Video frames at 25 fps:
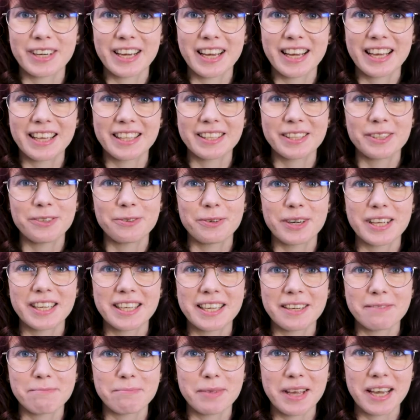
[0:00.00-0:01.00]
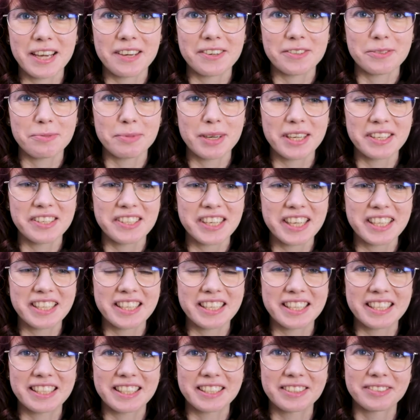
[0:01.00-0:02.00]
and welcome back on my
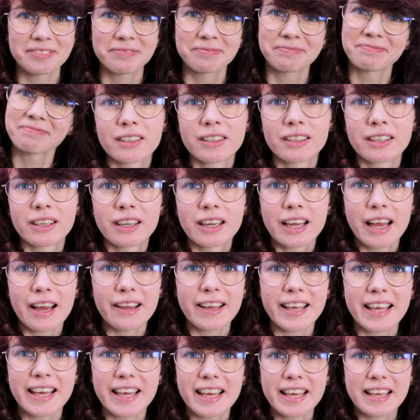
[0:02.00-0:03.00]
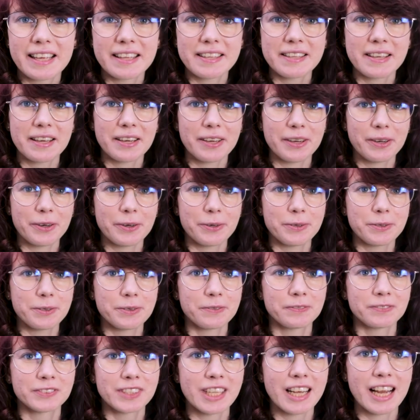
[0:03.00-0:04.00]
channel. Okay, so
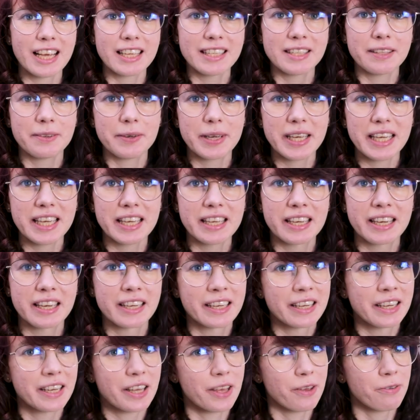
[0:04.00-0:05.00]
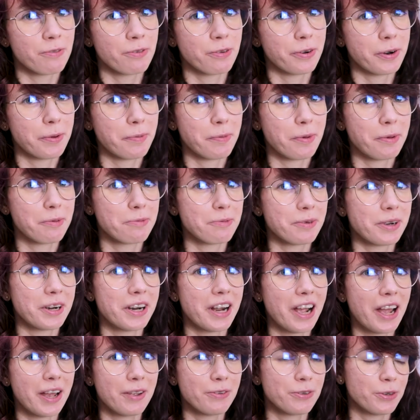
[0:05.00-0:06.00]
last week, if you
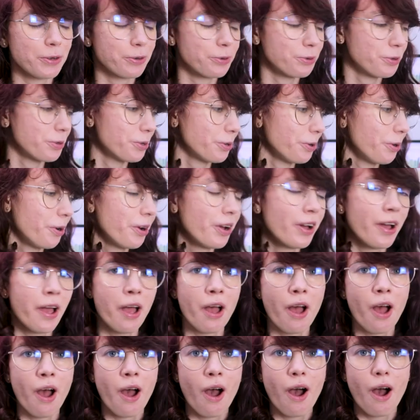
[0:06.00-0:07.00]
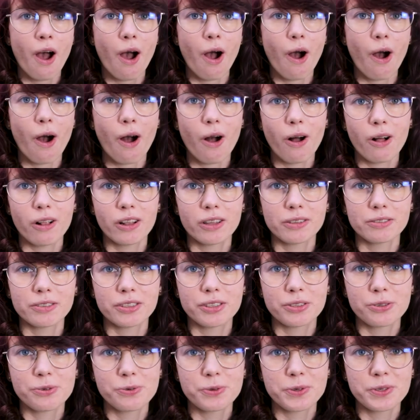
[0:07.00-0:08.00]
remember, I showed you all of
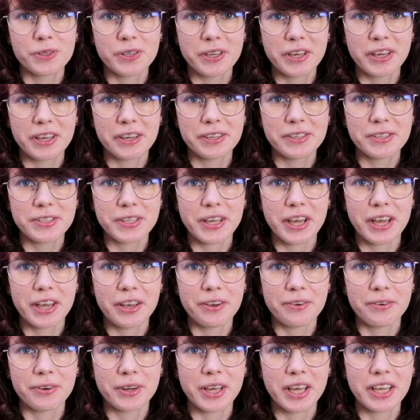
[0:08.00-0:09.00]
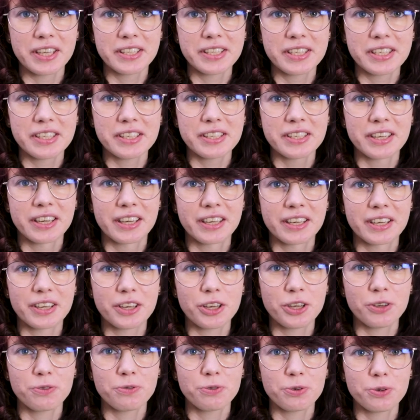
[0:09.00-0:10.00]
the new stickers I created.
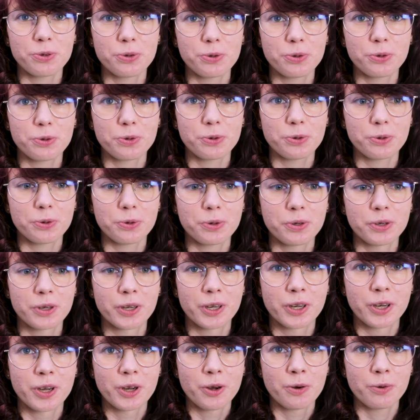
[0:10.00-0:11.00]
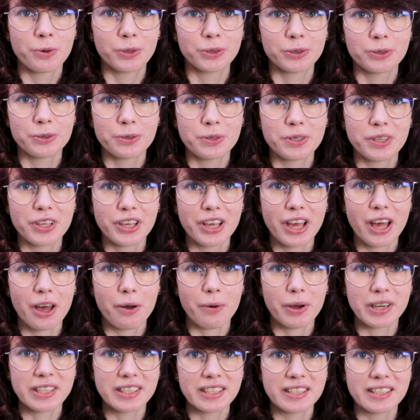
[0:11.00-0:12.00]
If you want to see
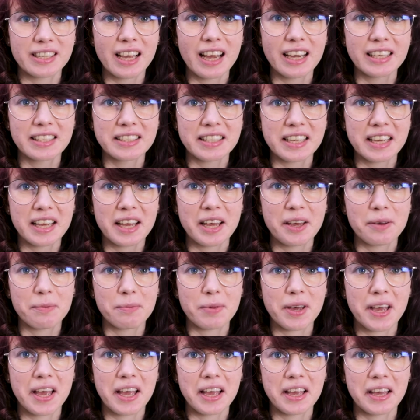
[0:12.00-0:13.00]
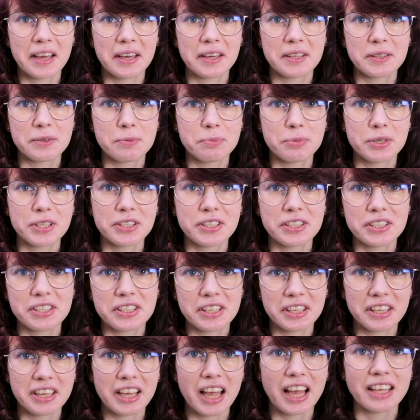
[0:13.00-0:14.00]
how I designed them and printed
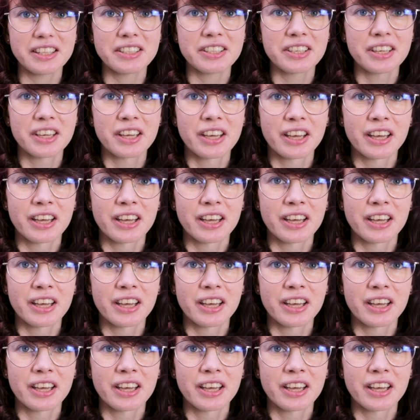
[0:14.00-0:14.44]
and cut,